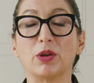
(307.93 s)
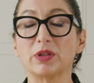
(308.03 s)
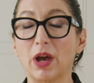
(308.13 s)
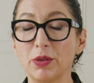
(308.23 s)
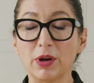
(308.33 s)

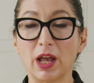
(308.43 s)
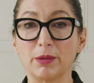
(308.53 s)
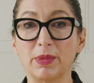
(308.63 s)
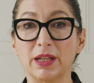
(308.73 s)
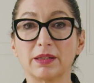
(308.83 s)
those other
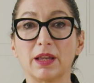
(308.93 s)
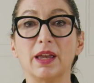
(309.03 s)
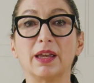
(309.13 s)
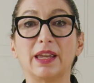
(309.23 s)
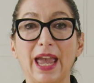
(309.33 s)
elements
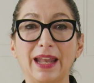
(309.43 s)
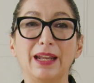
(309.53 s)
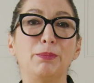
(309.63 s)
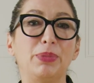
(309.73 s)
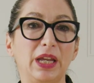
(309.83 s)
can
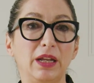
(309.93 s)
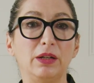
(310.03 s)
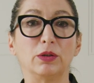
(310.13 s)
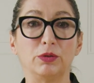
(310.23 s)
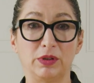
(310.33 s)

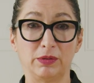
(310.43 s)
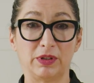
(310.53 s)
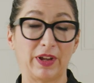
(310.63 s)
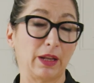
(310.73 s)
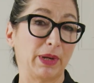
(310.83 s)
impede gluten
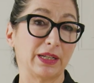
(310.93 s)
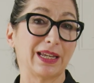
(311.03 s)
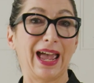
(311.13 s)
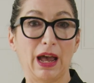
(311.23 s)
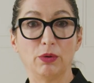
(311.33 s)
development.
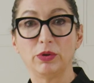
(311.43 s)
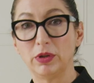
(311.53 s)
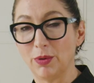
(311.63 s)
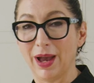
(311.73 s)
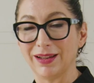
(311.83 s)
How,
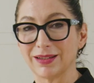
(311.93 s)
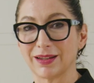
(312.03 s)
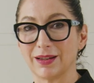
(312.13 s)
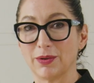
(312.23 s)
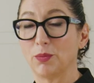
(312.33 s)
you
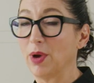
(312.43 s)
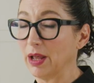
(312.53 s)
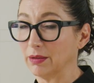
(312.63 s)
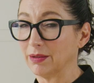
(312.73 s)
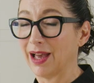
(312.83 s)
ask?
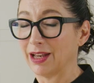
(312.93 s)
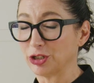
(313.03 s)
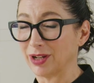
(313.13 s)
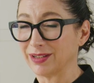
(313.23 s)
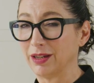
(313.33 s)
Well, I
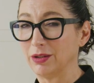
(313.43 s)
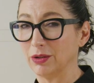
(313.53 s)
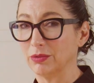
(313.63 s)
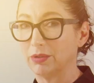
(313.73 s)
shall tell you.